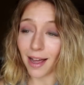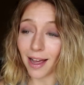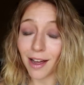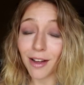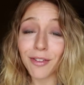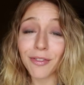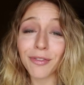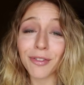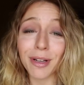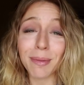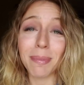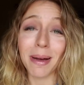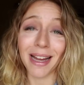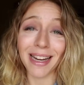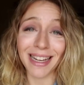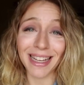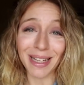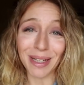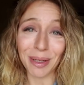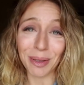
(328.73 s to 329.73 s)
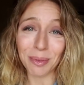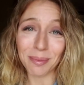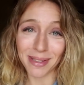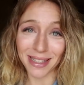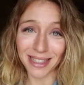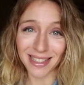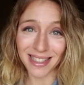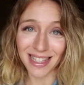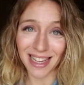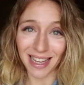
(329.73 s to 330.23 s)
Everybody who
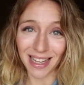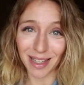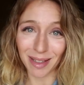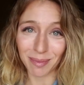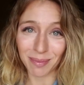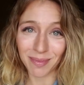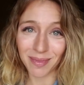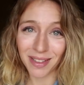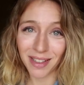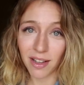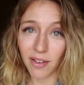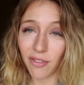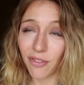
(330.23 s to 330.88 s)
meets him